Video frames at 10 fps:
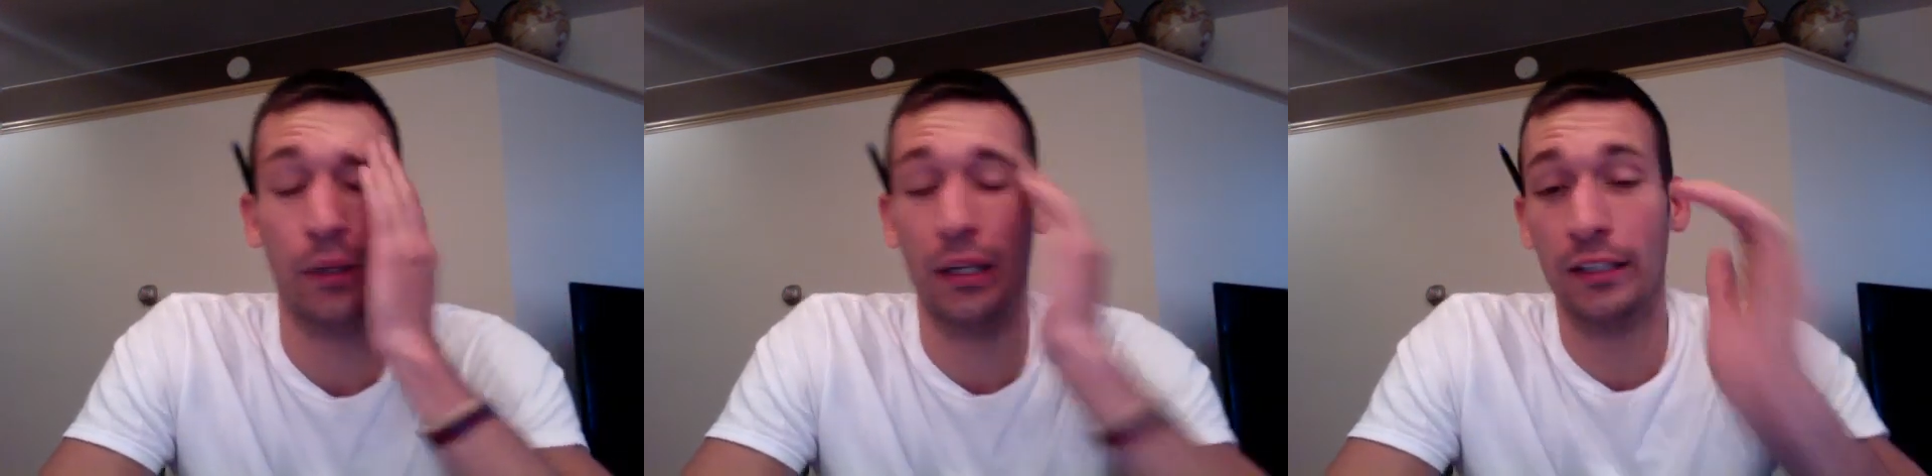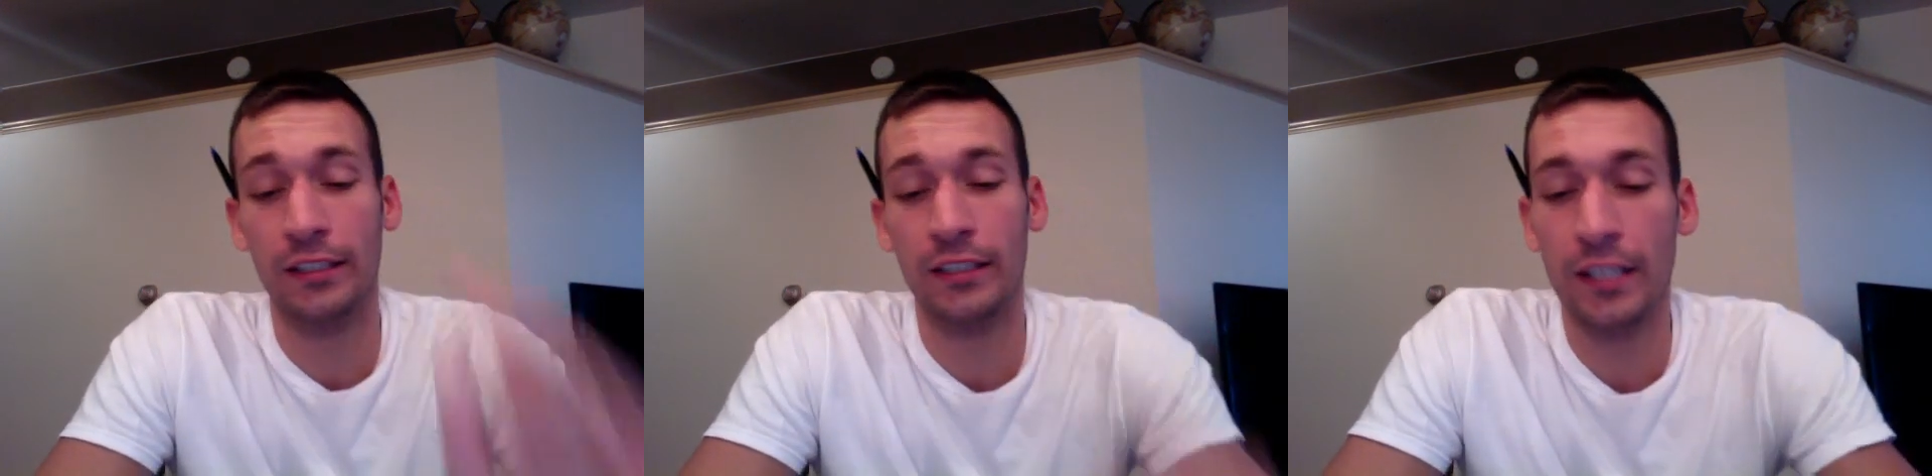But
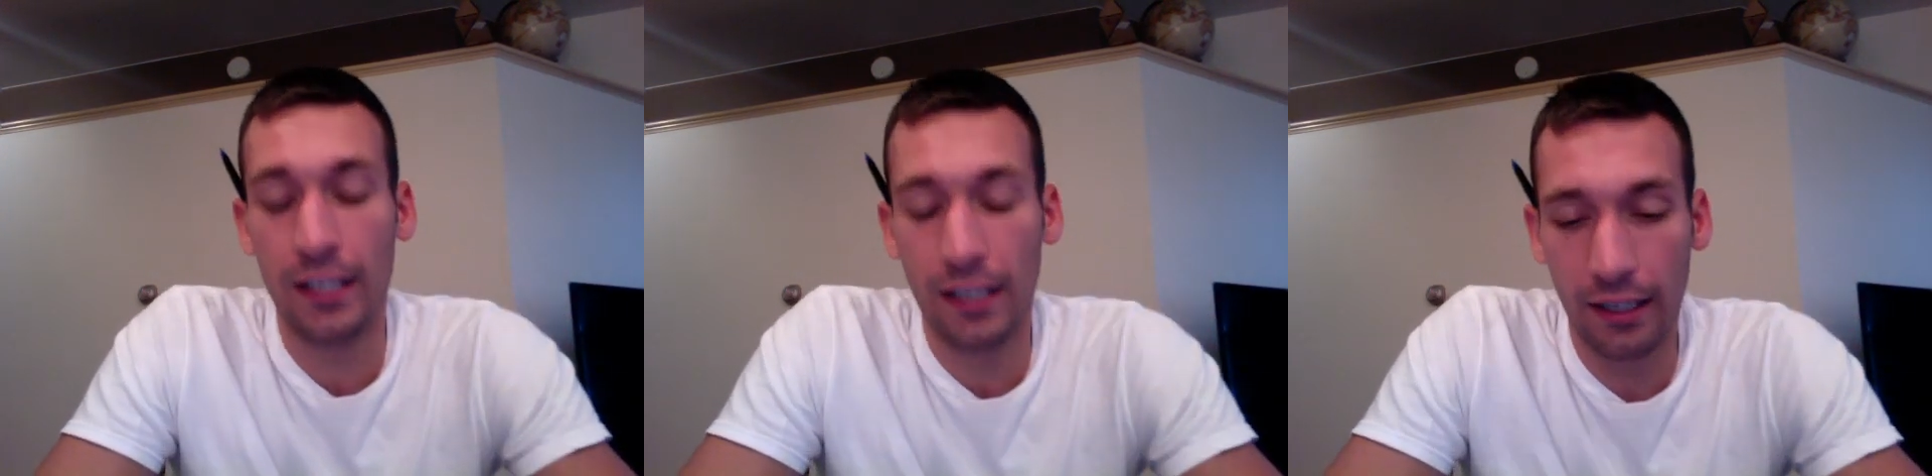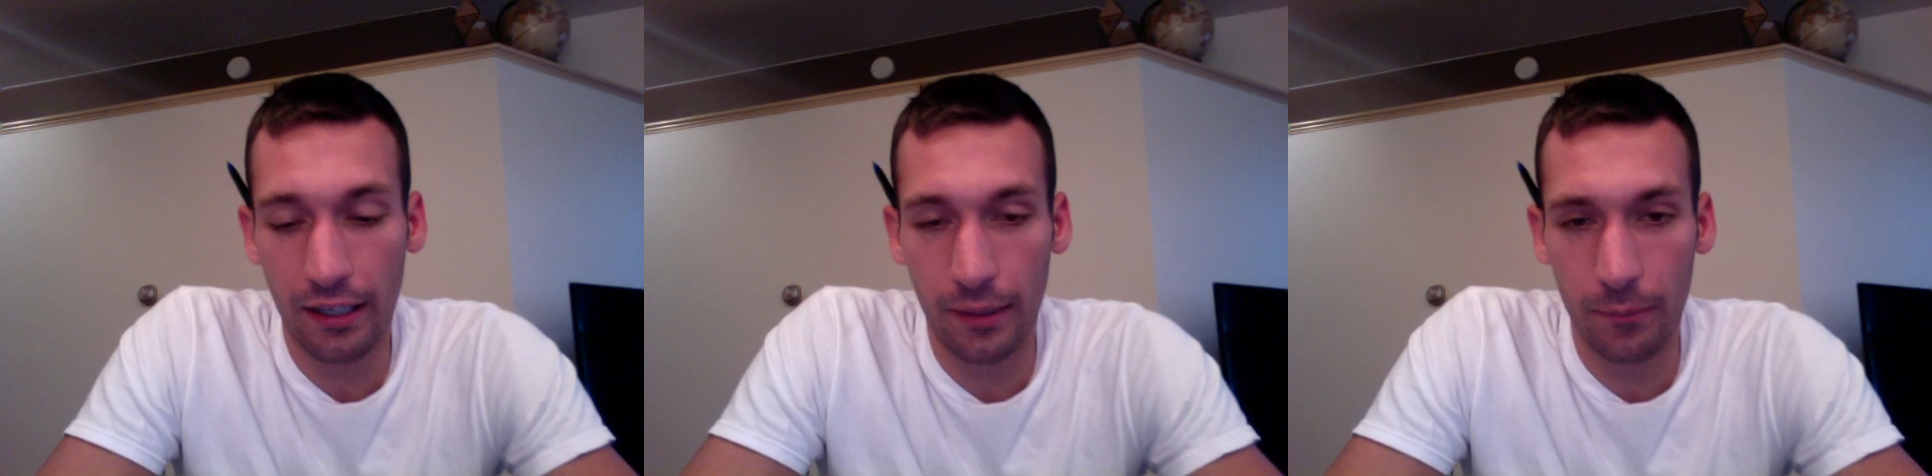
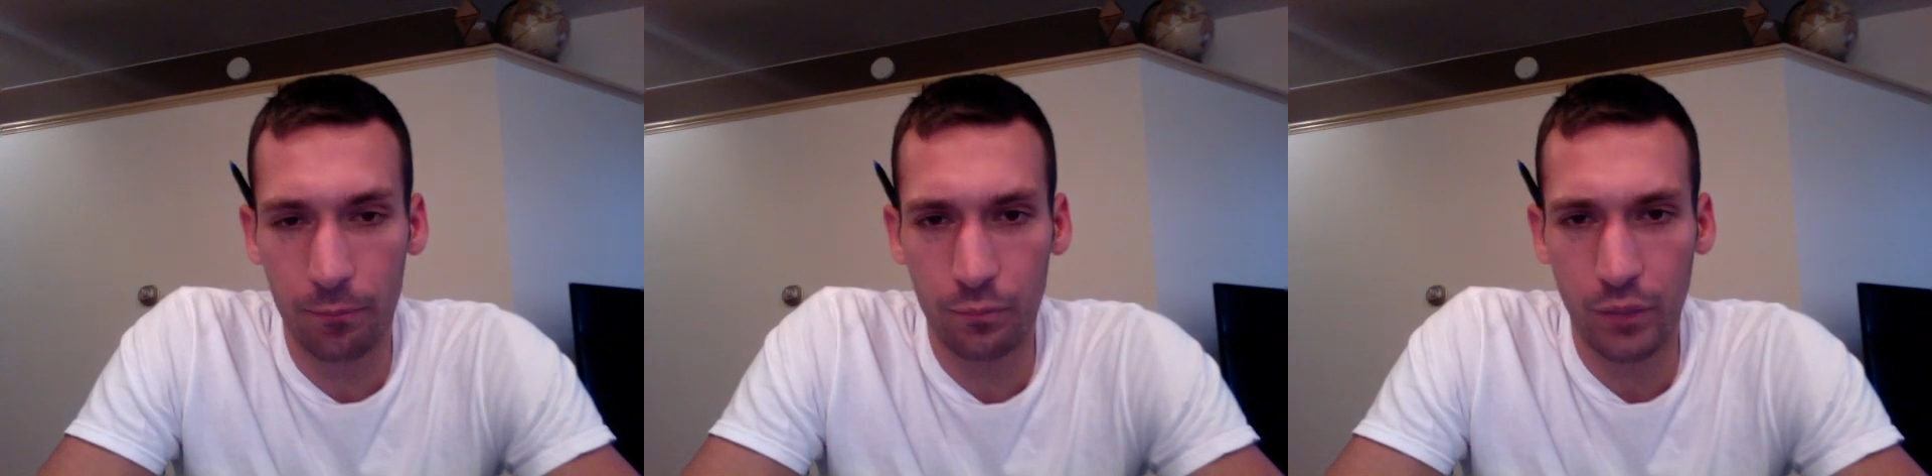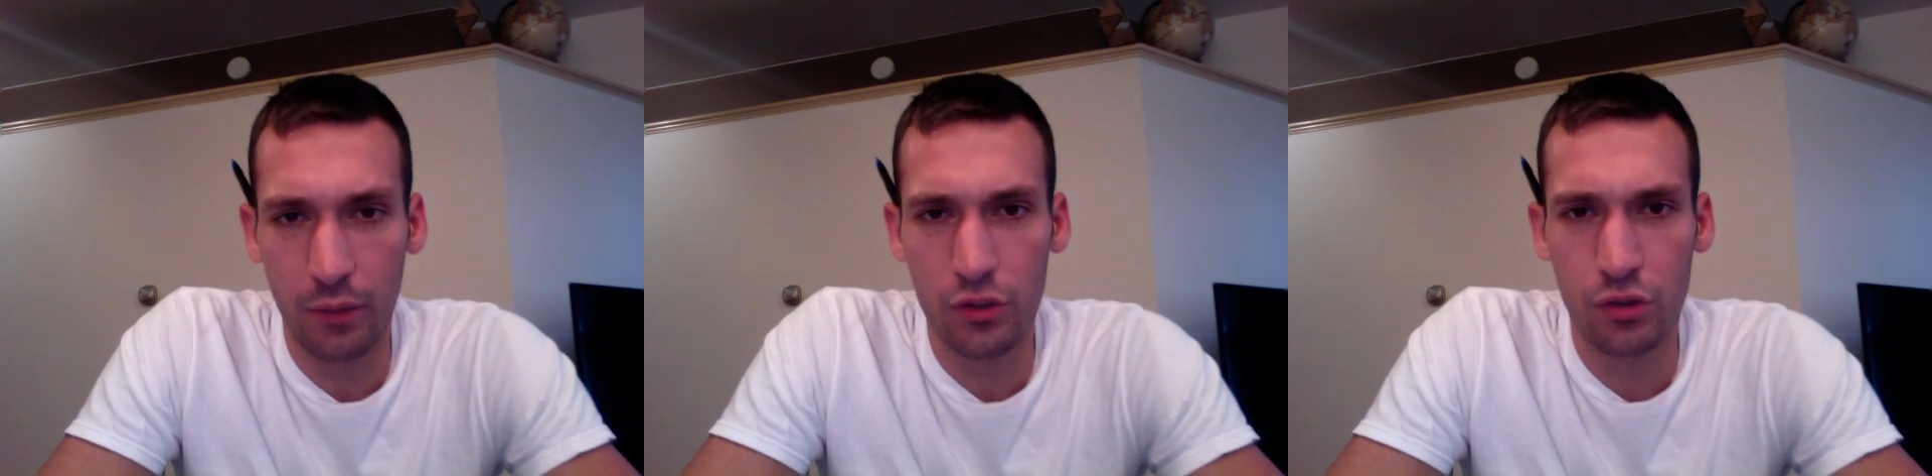I
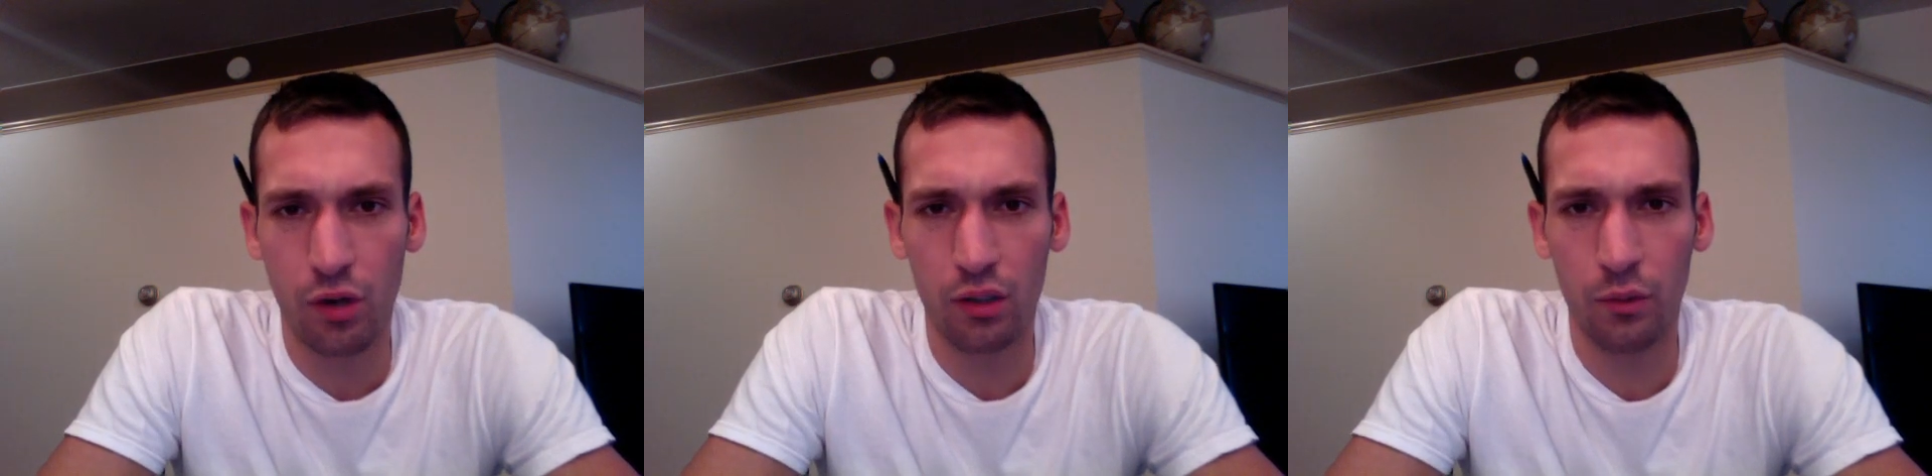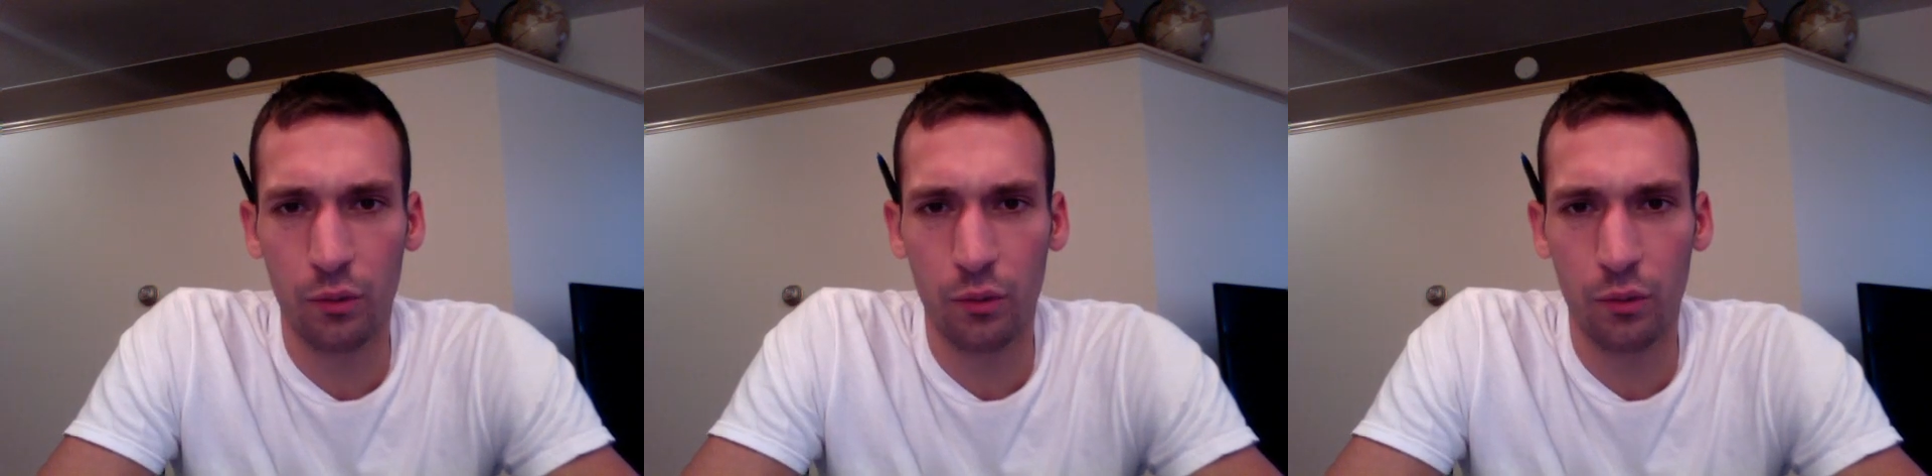was struggling